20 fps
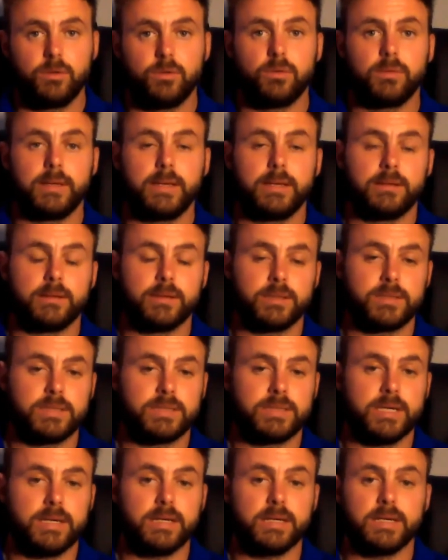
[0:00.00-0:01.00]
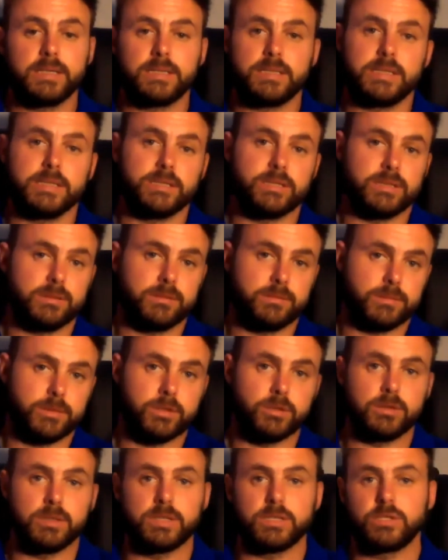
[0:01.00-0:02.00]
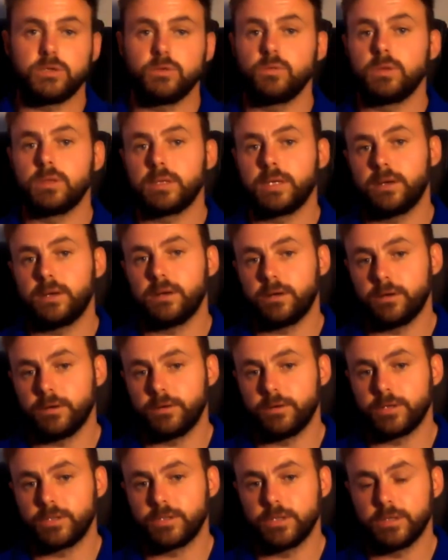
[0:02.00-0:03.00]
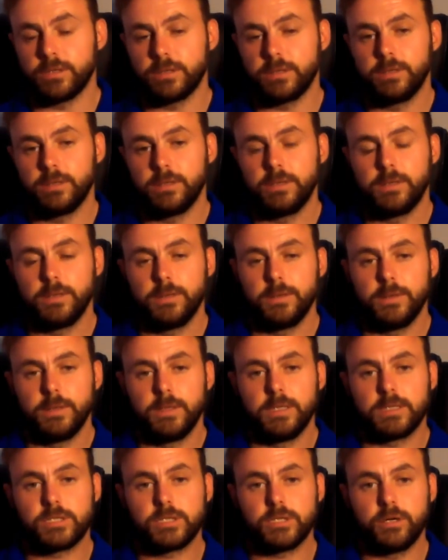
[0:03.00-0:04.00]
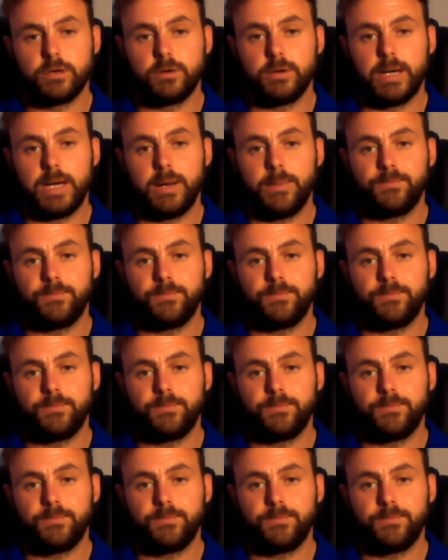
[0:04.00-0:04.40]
or either to say yes, let's do this, you will get a good return. So